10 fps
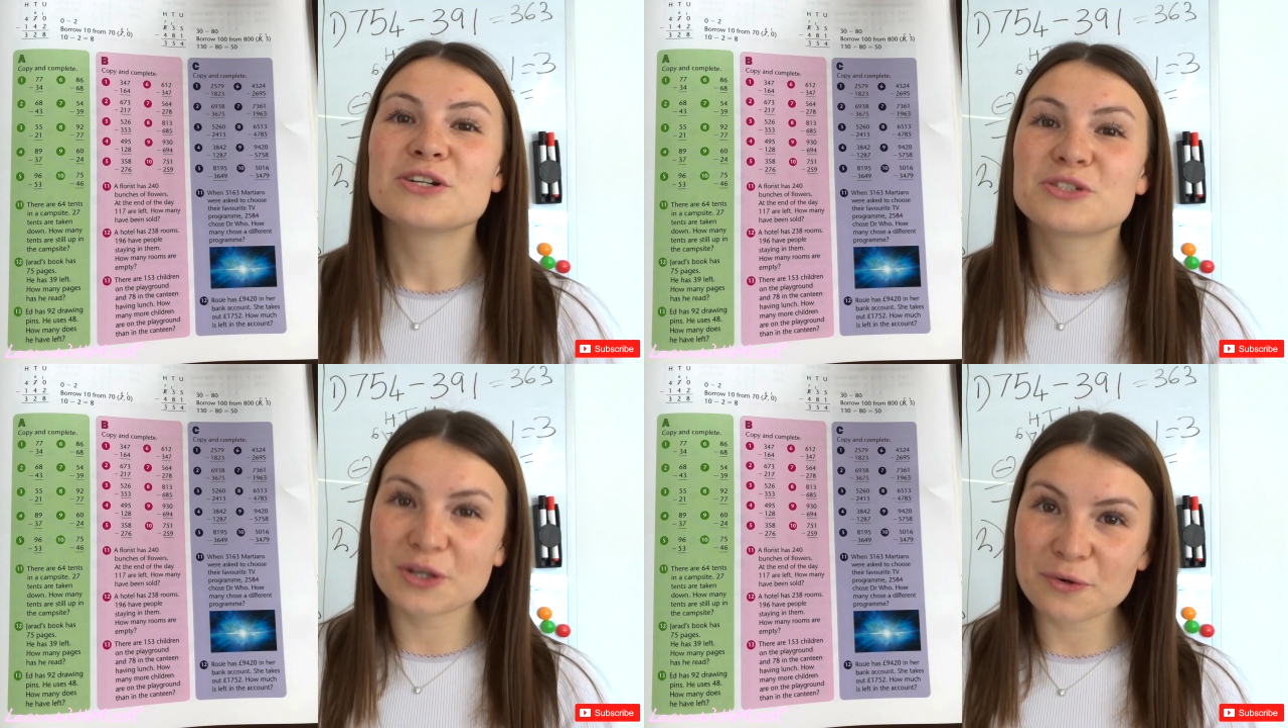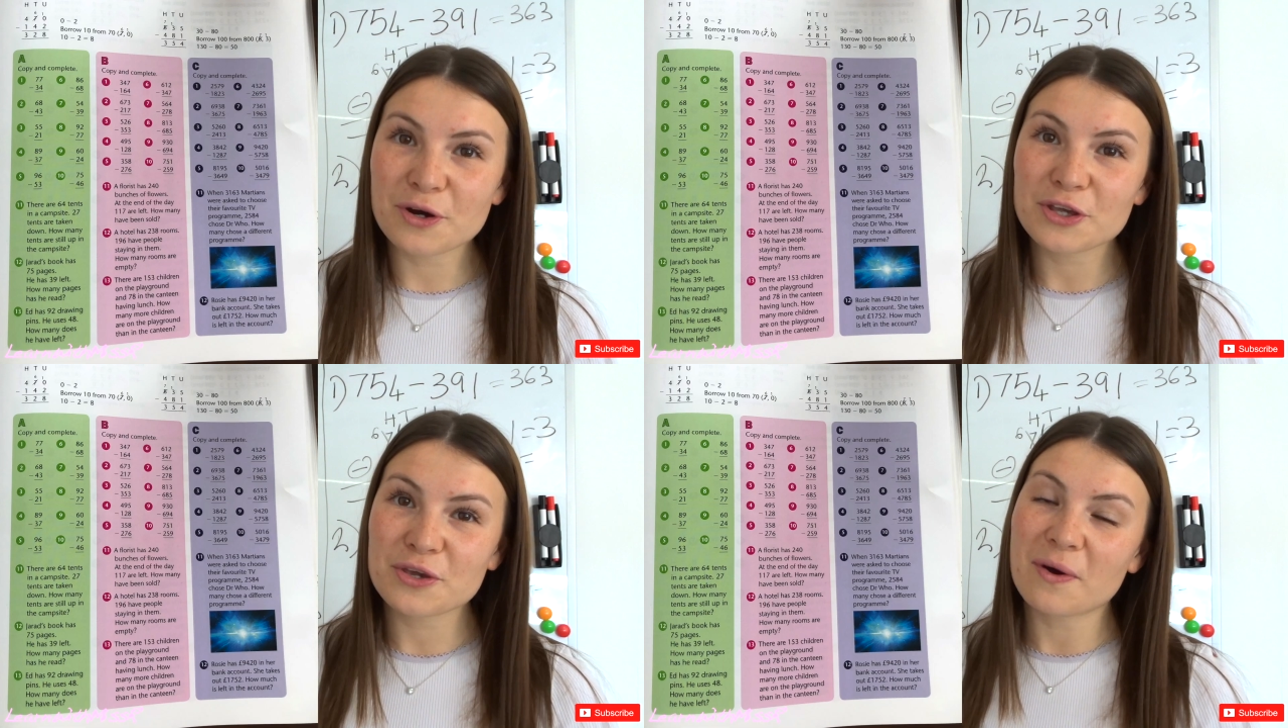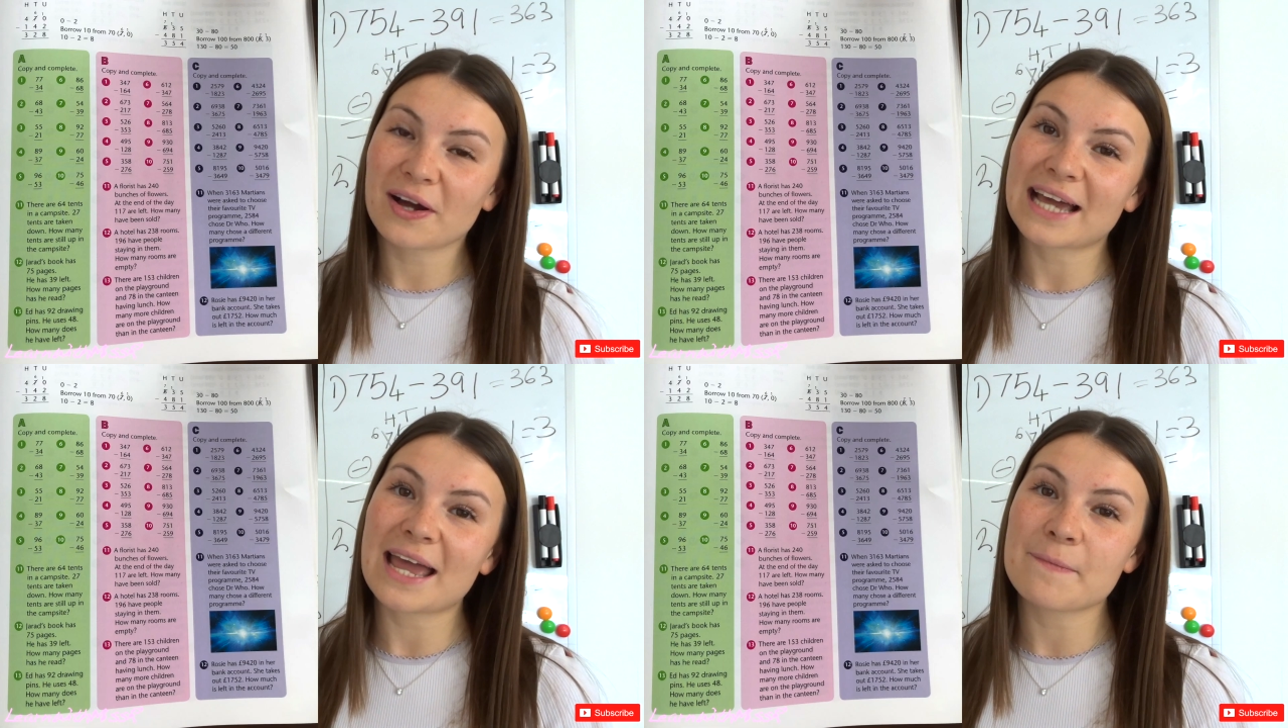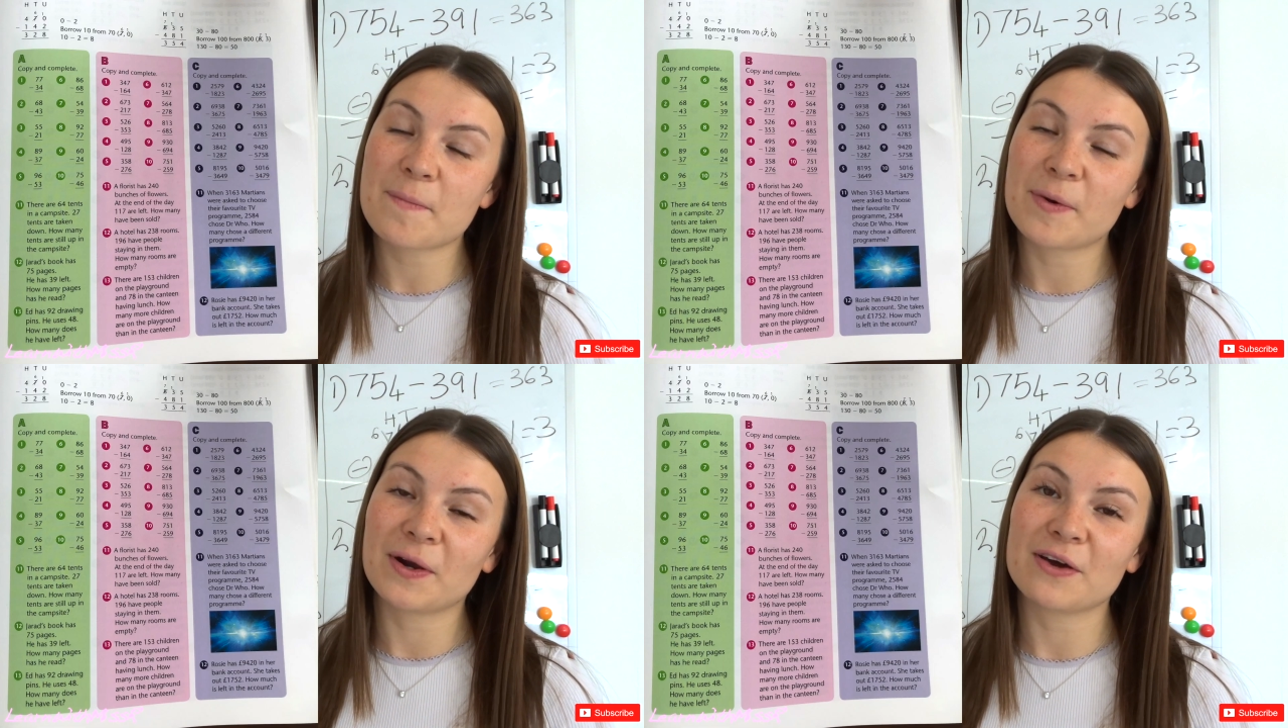Do what you are
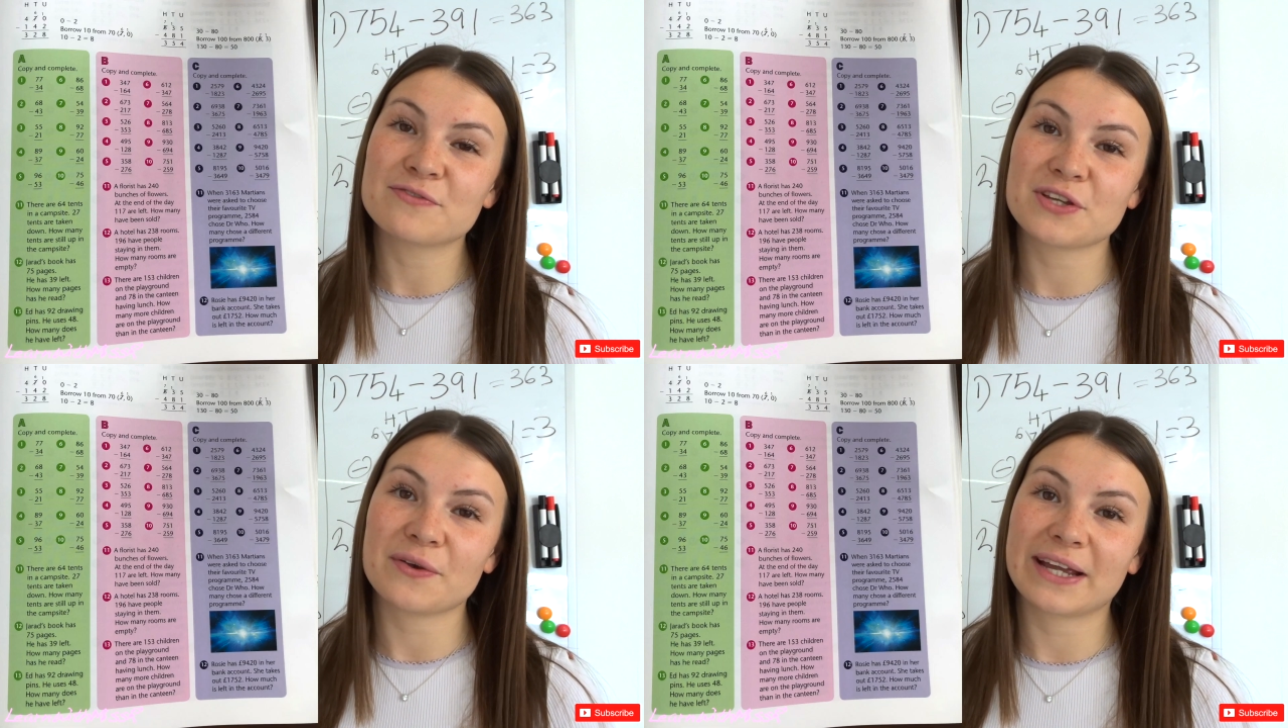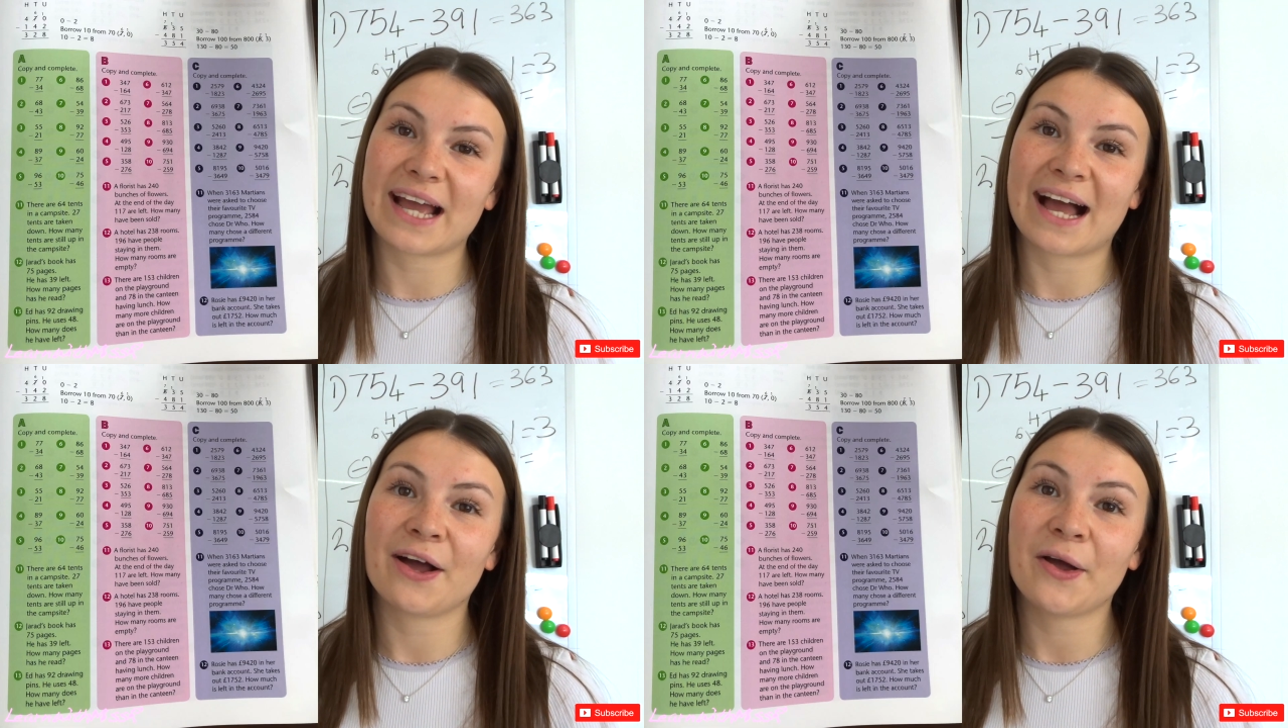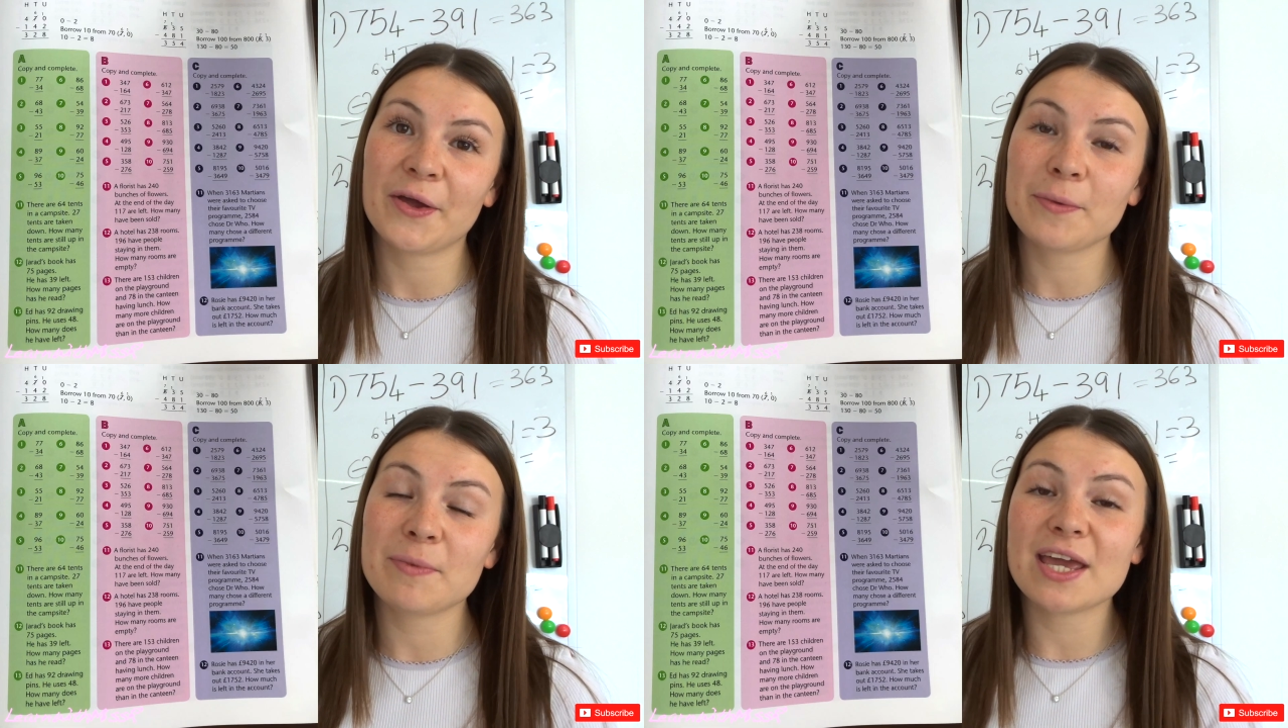capable of doing at home.